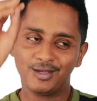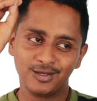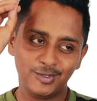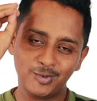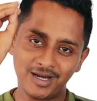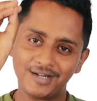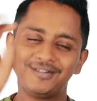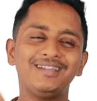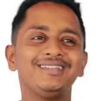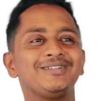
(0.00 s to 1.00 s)
you are
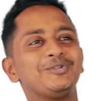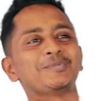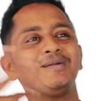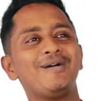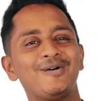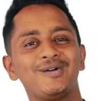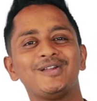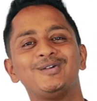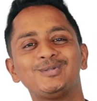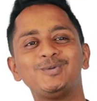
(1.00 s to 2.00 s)
uttering there, through my mouth,
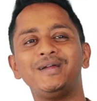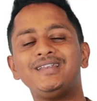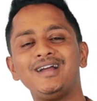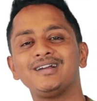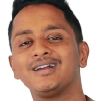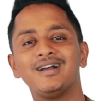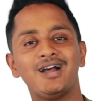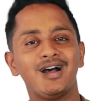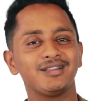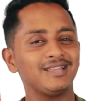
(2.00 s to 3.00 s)
through my tongue.
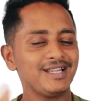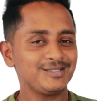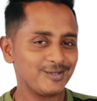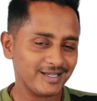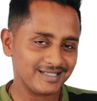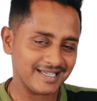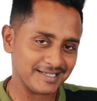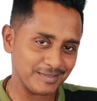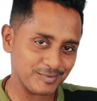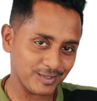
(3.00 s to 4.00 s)
That is not
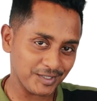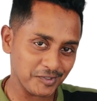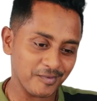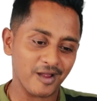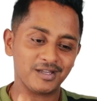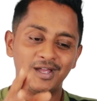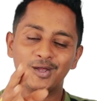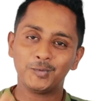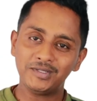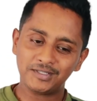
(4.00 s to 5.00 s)
exactly I am talking about.
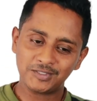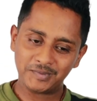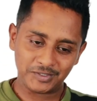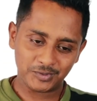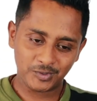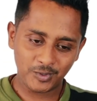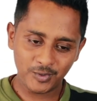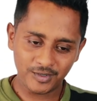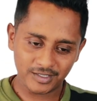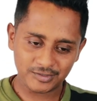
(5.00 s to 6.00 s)
With respect to
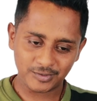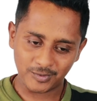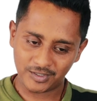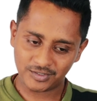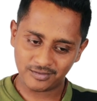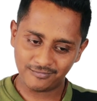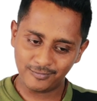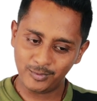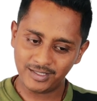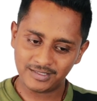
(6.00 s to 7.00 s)
coherence, cohesion,
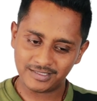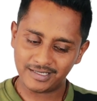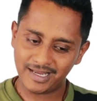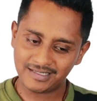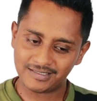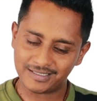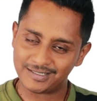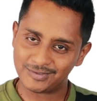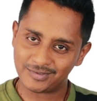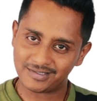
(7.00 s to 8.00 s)
fluency, lexical
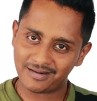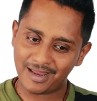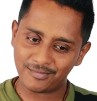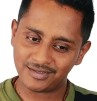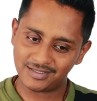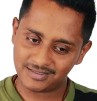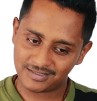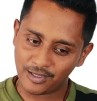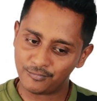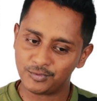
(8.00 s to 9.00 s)
resource, grammar, this
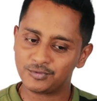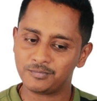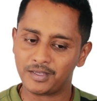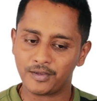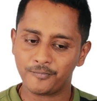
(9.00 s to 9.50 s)
is how you speak.